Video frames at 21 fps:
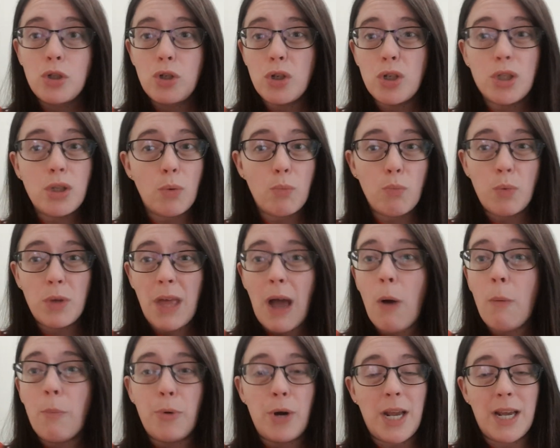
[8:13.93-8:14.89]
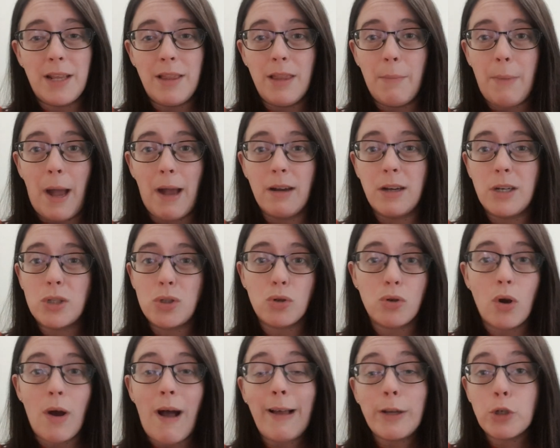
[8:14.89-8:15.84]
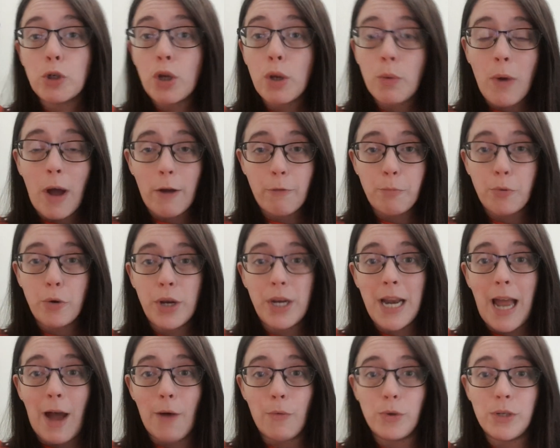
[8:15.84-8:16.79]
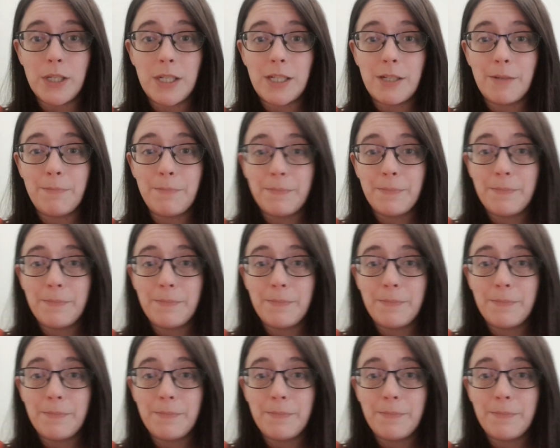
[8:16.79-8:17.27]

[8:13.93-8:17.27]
just without breaking the bank. So I'll show you what I've put in ours.